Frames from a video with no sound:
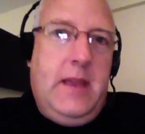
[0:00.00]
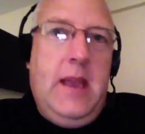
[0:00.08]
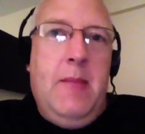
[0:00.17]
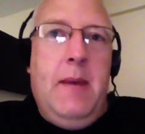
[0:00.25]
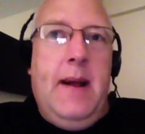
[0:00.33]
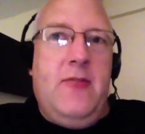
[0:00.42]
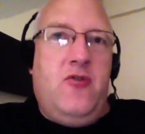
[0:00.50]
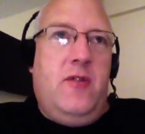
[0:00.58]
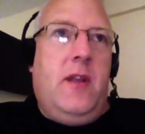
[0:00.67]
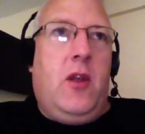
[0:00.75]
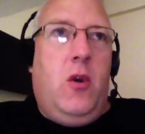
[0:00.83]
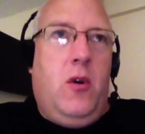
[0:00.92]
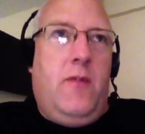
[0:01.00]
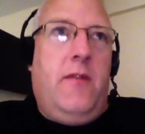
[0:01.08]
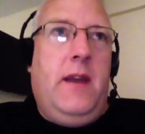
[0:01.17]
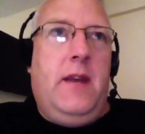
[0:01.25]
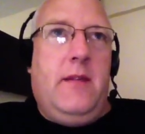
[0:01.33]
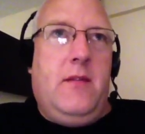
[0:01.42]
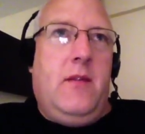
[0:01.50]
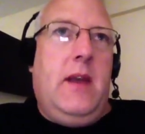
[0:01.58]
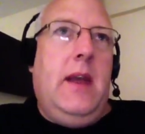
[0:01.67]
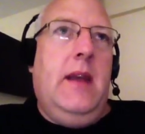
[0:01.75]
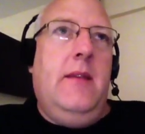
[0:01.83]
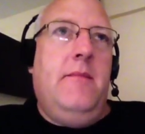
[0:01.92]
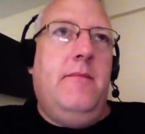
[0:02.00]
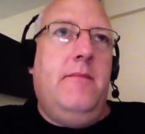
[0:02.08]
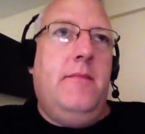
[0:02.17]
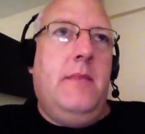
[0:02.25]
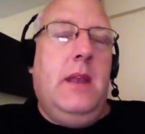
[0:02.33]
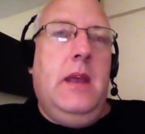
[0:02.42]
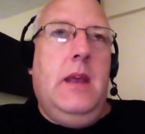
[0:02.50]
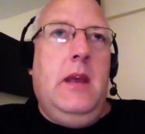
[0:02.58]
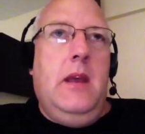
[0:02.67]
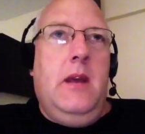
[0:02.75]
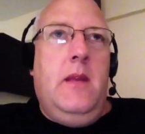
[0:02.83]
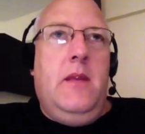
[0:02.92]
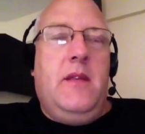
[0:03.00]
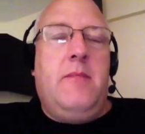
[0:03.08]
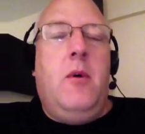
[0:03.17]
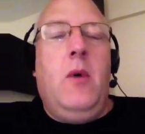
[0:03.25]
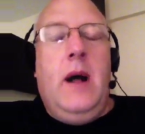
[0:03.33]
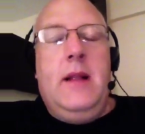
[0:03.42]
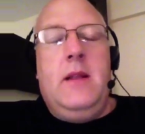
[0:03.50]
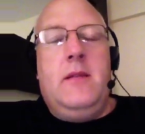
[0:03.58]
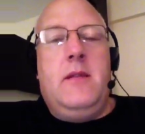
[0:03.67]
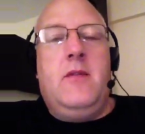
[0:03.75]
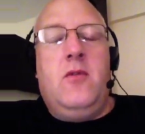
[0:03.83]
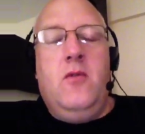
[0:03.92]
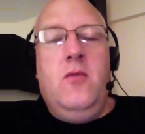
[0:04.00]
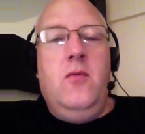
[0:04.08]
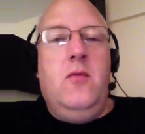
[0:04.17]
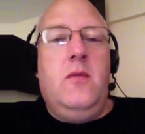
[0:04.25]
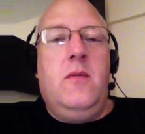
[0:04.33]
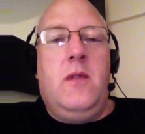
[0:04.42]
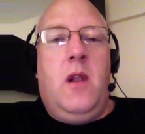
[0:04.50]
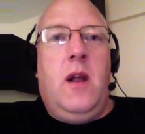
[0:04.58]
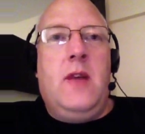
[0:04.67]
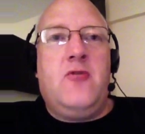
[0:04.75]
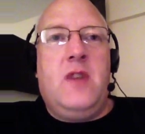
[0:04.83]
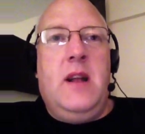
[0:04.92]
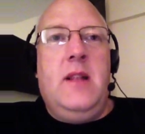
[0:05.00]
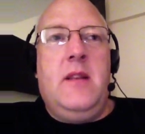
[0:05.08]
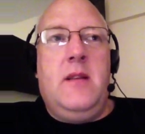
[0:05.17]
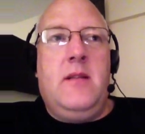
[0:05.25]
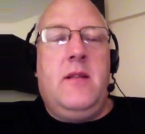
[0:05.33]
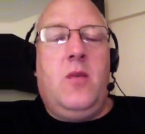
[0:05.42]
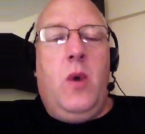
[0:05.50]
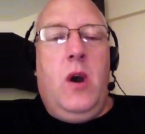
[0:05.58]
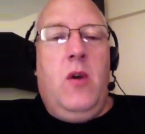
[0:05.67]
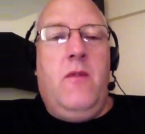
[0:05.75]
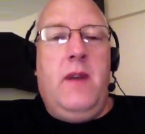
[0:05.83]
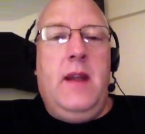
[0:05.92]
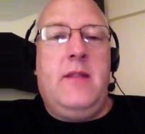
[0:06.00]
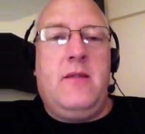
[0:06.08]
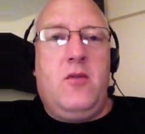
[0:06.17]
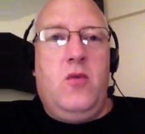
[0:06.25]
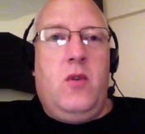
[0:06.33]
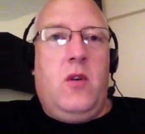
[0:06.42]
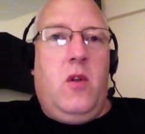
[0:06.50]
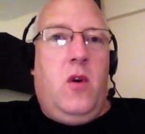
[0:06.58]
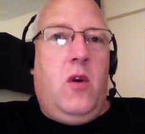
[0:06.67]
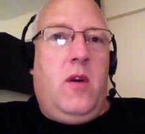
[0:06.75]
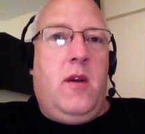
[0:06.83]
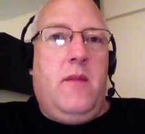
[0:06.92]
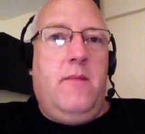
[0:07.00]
Imagine the clock face, okay? The small hand is at 2, the large hand is at 12, it's 2 o'clock.